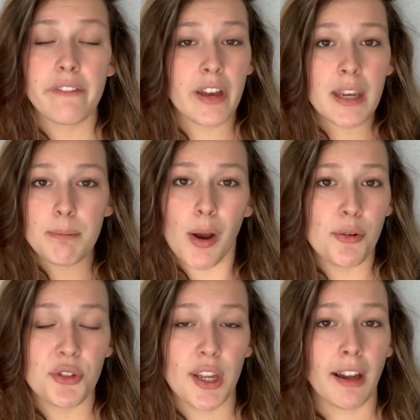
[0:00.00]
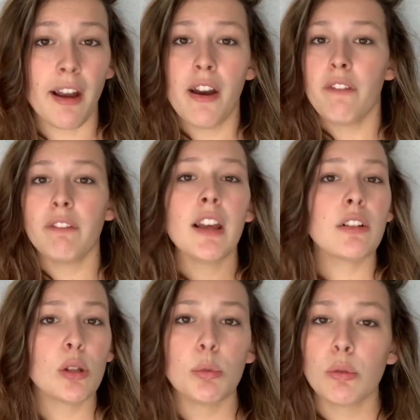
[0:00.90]
Fight poaching, fight
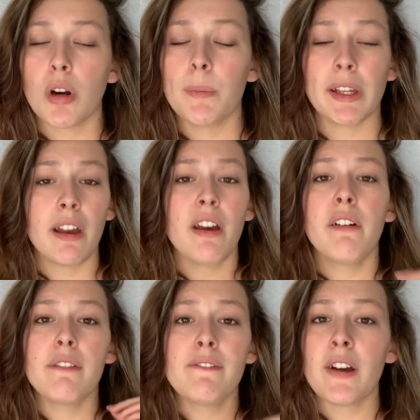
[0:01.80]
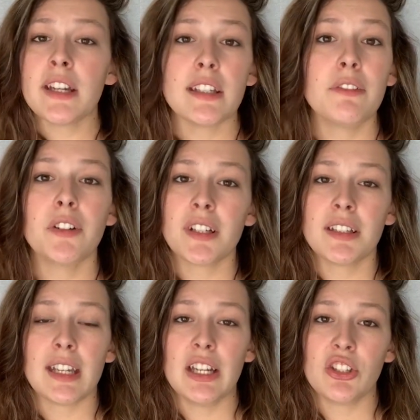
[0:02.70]
global warming, fight
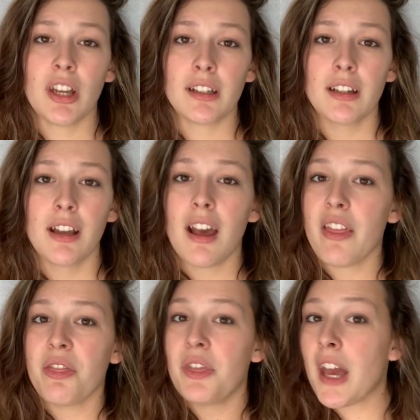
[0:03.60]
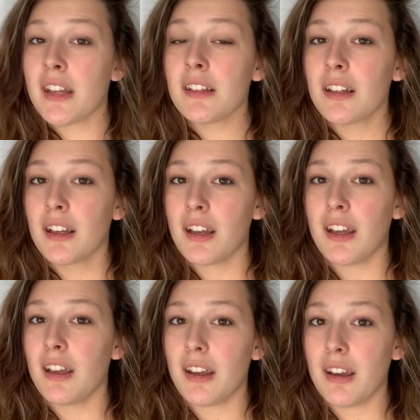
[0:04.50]
deforestation. Then
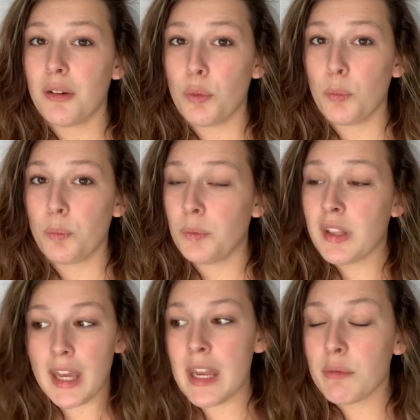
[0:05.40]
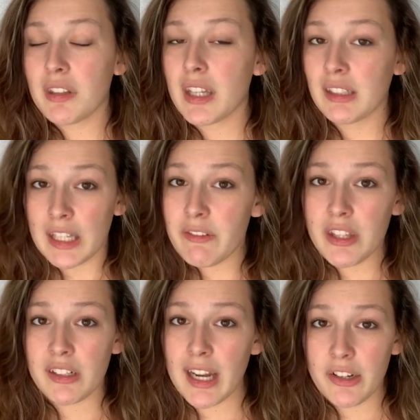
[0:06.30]
these animals can live in
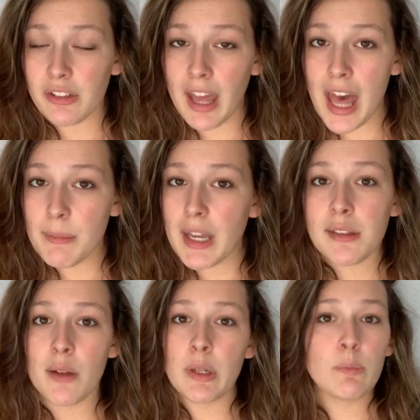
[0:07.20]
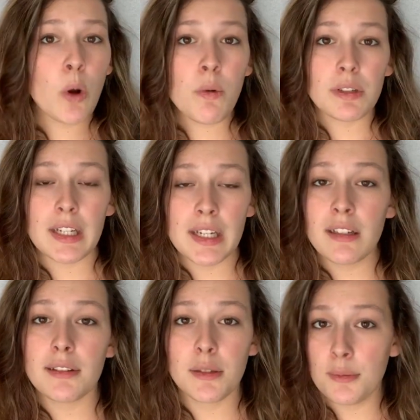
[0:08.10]
their natural habitats and we won't
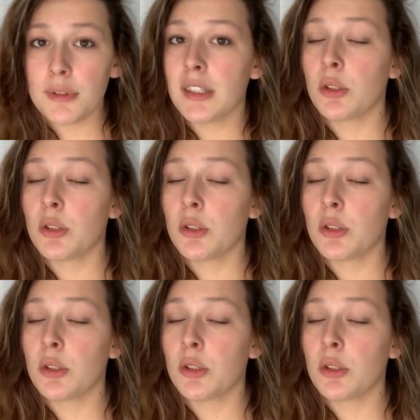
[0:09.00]
need zoos and